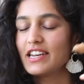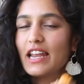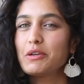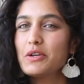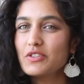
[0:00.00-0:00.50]

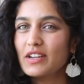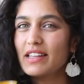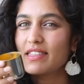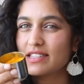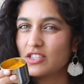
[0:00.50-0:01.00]
Now usually
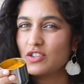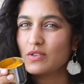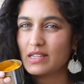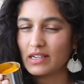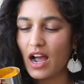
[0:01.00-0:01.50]
this is
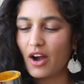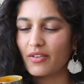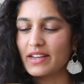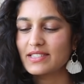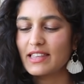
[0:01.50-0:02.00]
used in
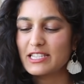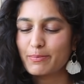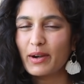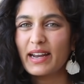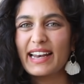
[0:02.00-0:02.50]
curries. They
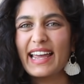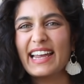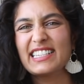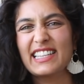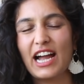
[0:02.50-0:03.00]
sprinkle it
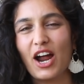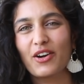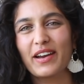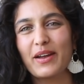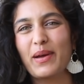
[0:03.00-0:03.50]
into the
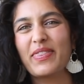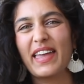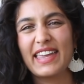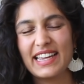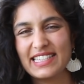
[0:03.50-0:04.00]
curry when
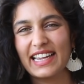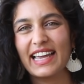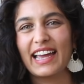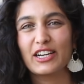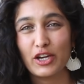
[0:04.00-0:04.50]
they're heating
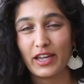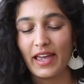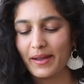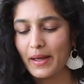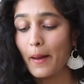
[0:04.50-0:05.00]
it and
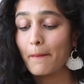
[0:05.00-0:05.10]
cooking.